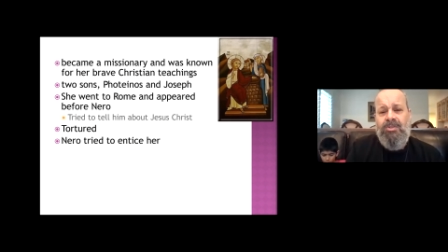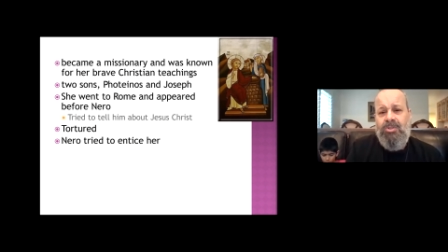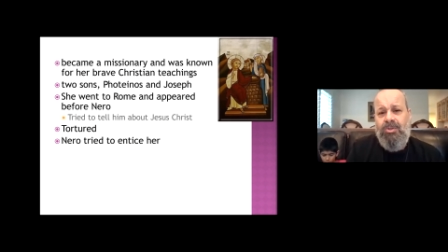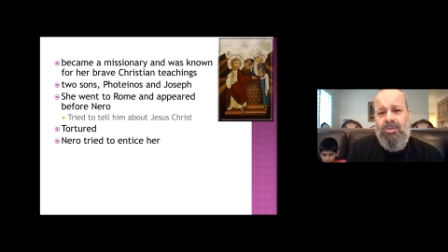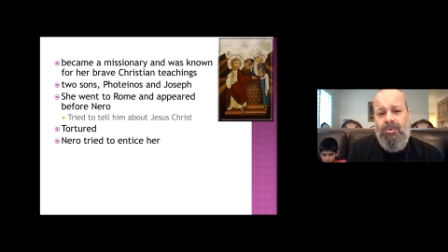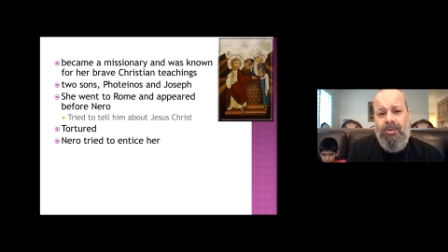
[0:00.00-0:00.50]

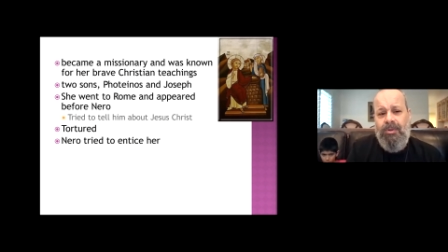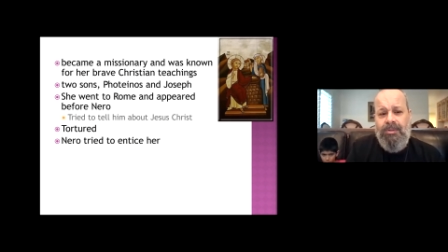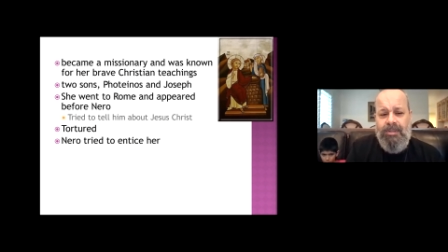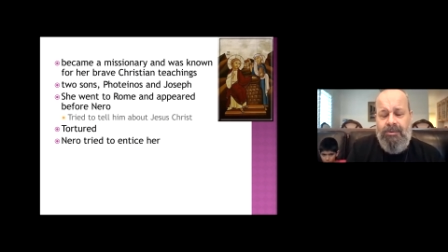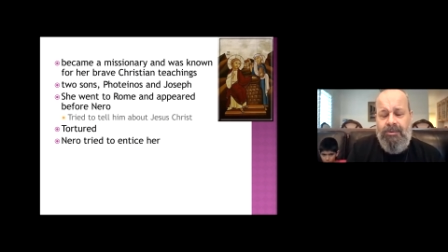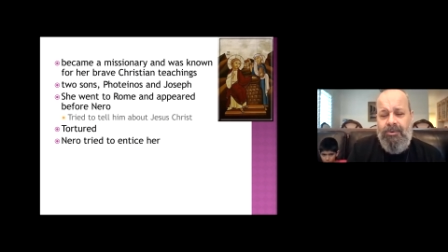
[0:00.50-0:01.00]
So
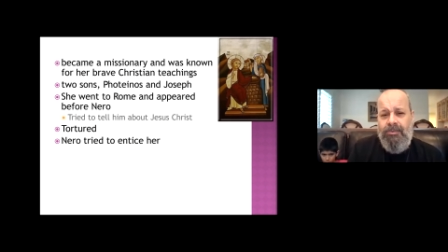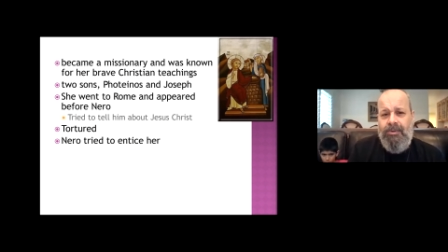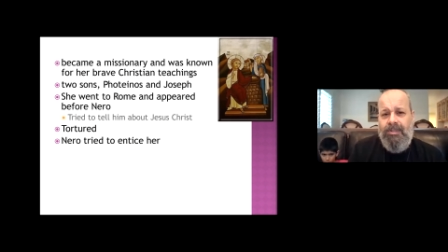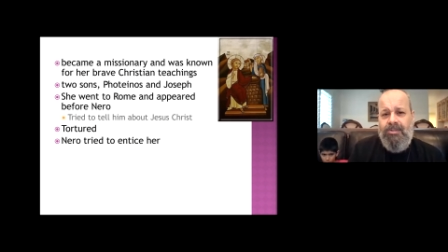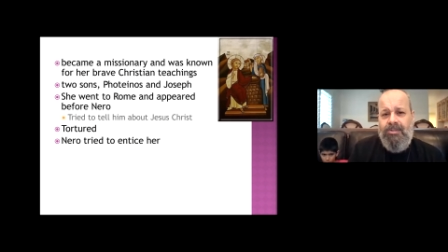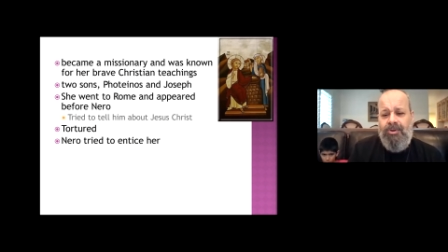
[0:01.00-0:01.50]
Nero
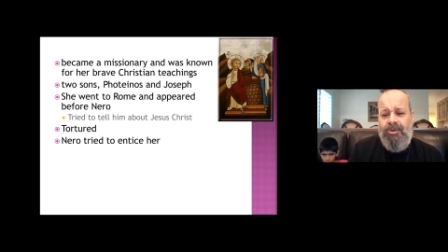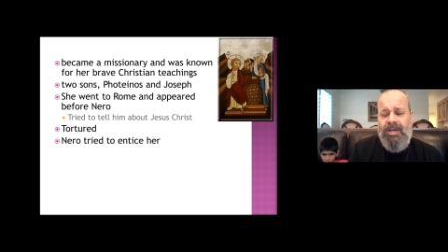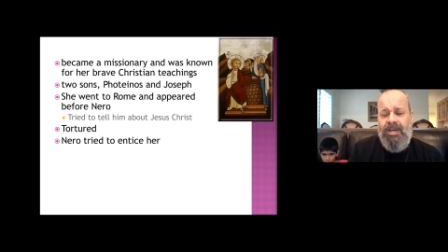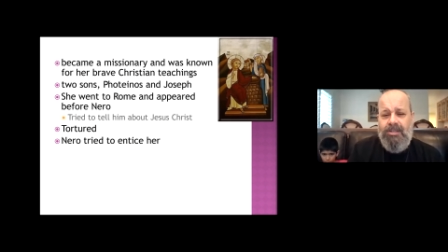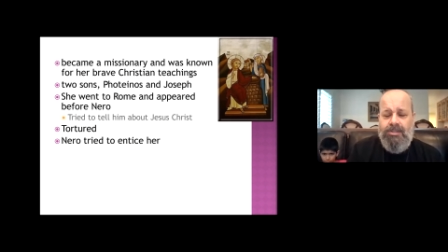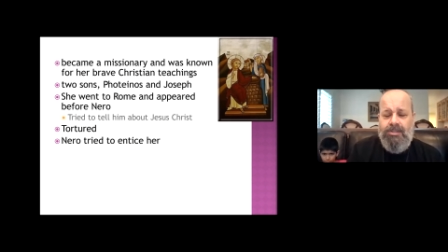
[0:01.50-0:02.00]

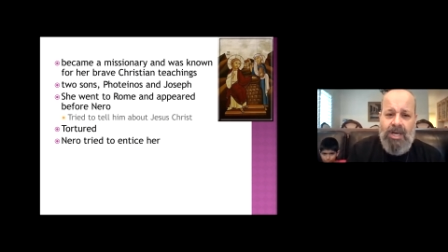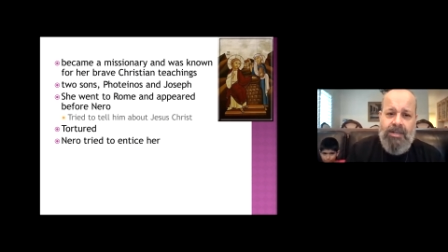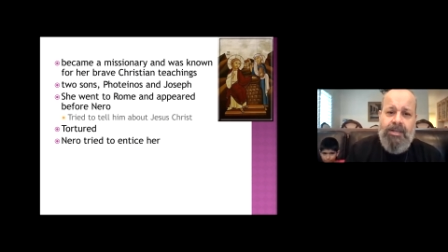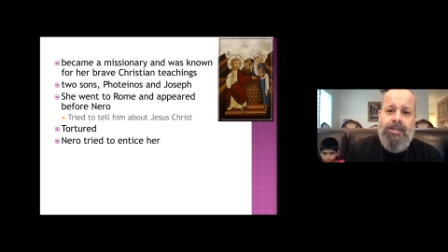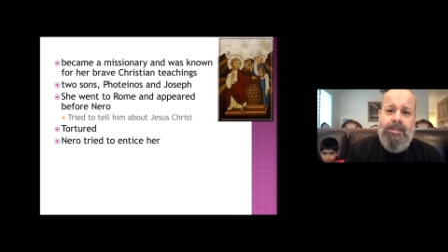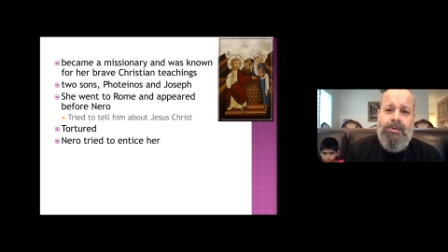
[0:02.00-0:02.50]
tried
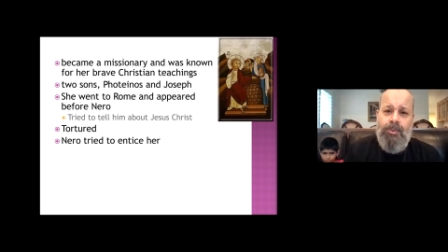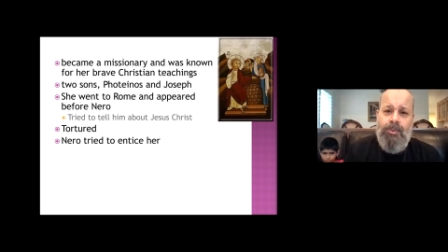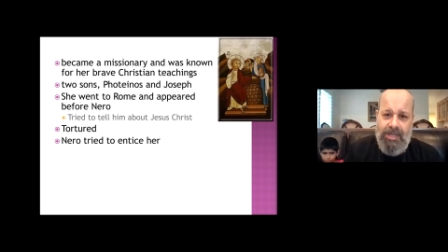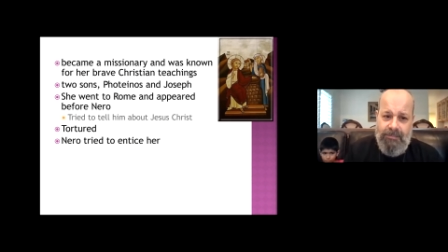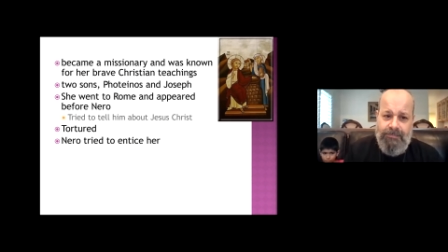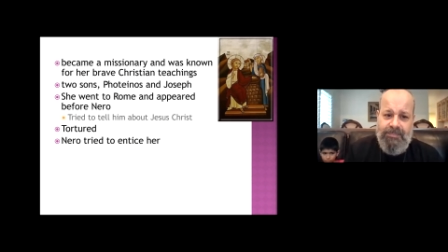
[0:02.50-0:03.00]
another
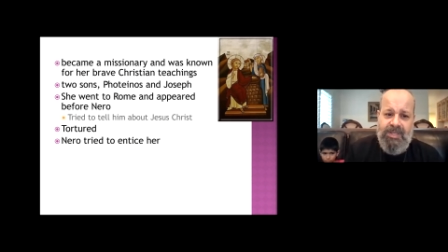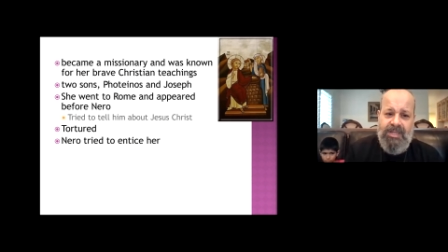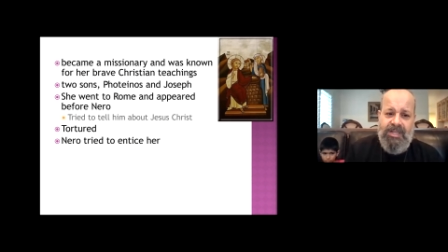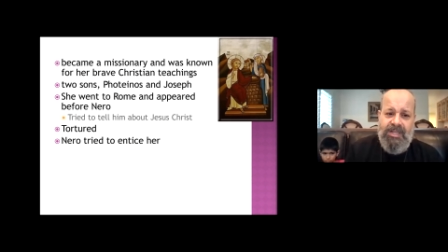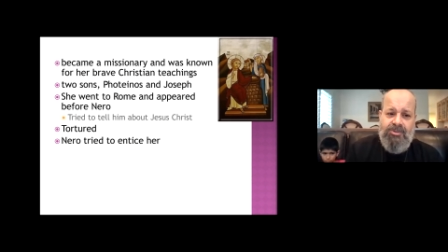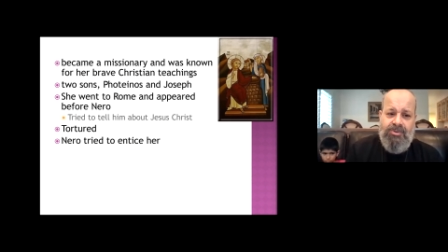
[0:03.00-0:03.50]
way,
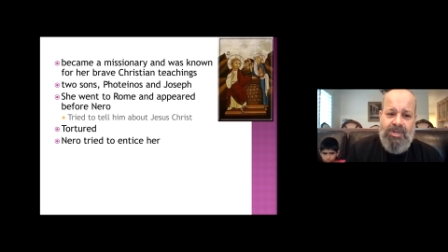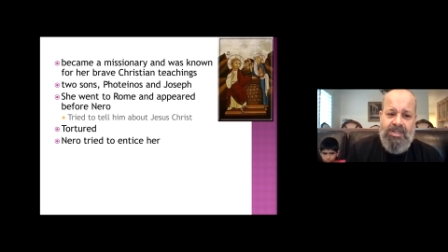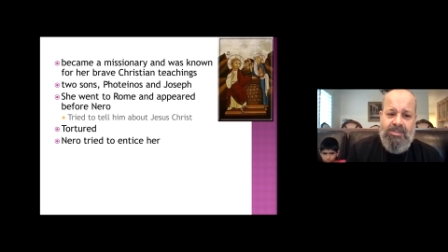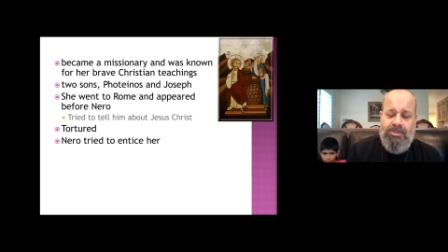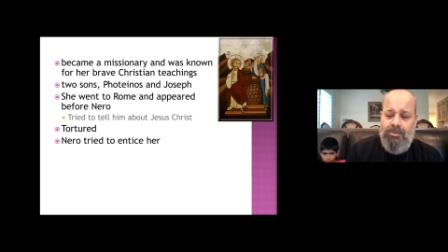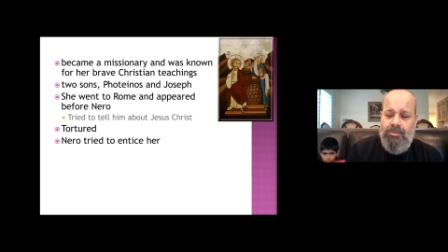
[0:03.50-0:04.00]
and he
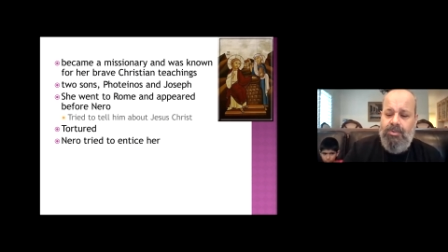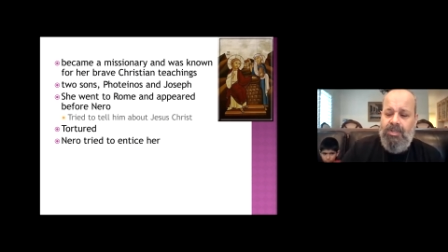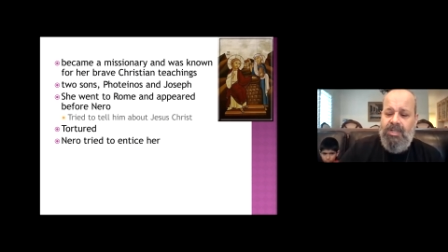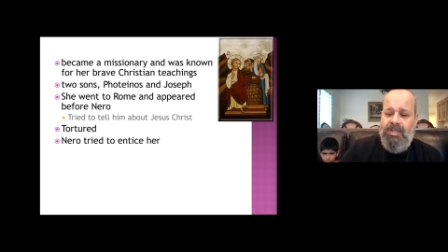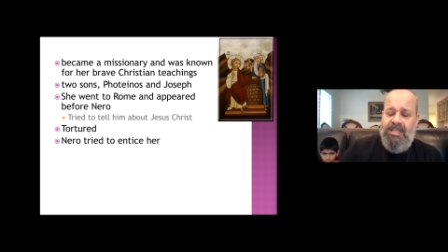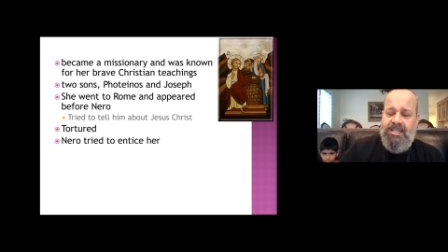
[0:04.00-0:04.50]
tried to
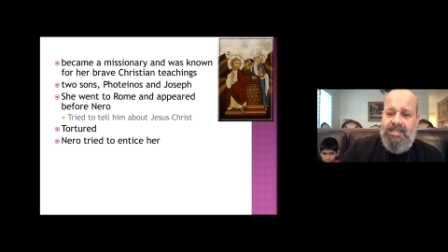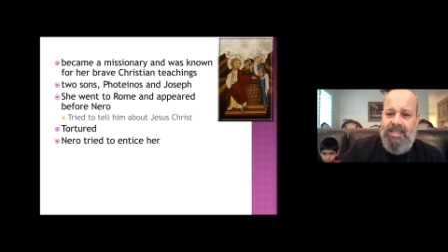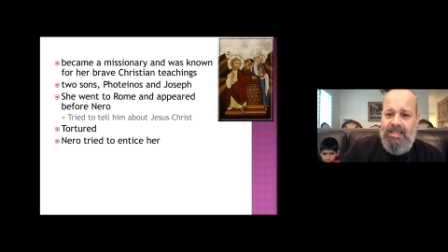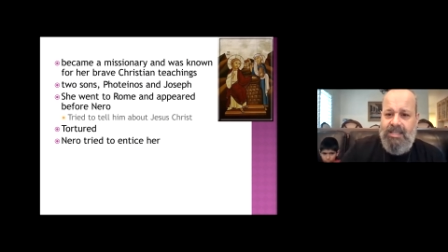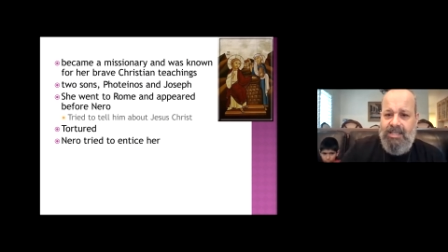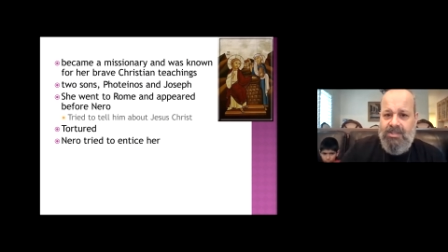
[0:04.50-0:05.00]

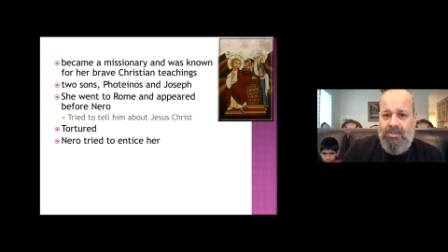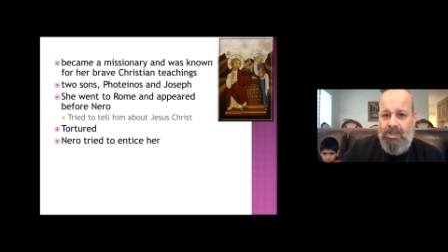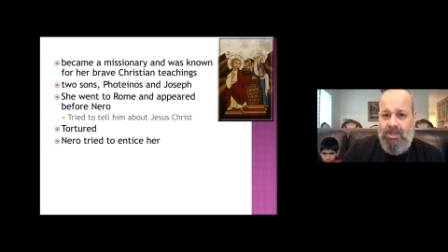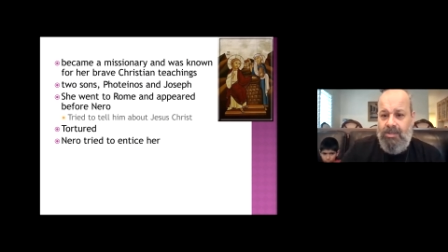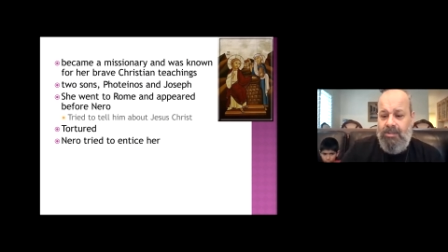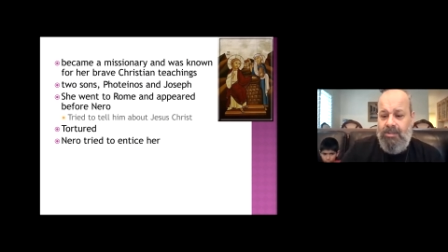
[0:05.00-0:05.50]
send his
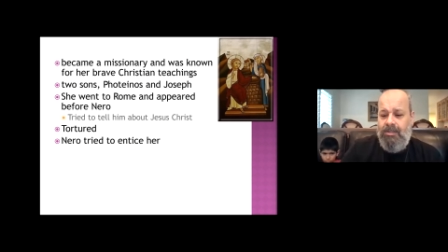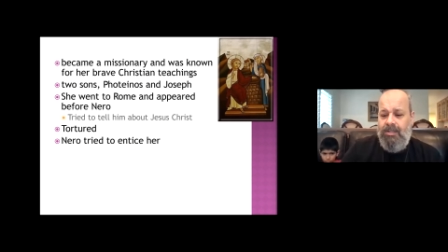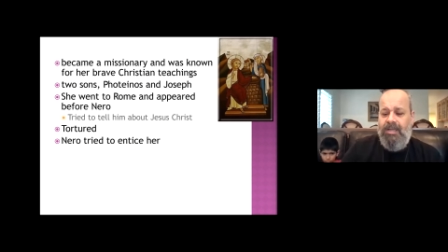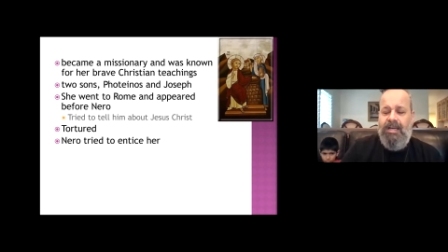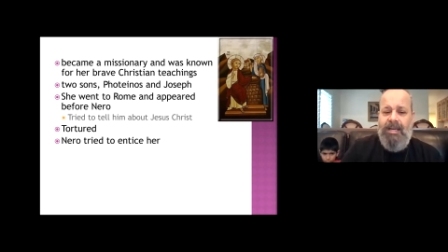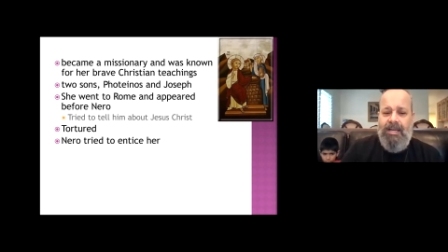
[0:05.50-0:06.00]
daughter,
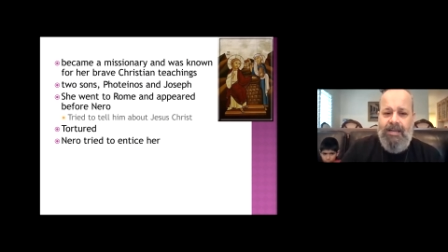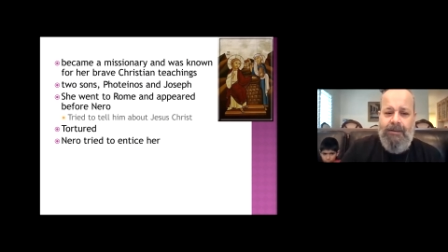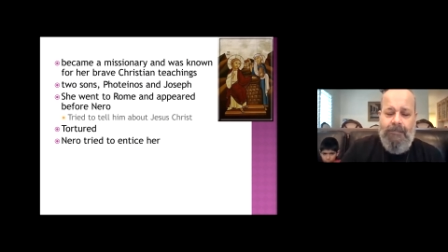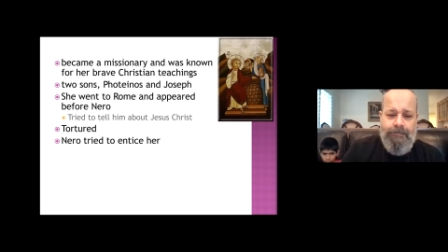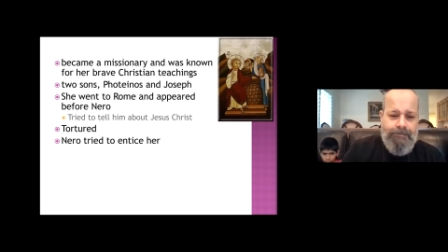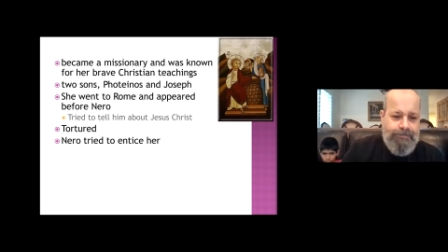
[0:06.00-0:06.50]

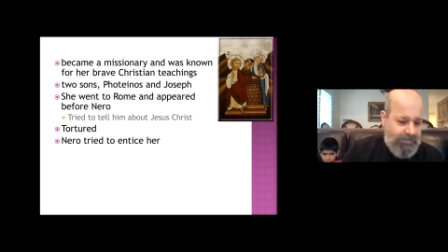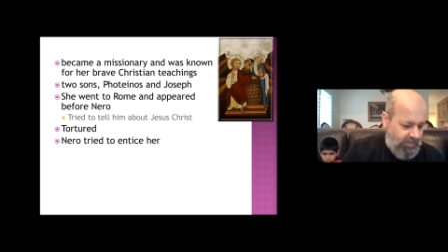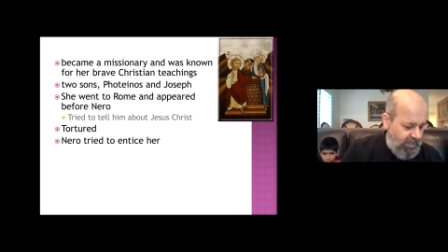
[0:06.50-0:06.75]
um,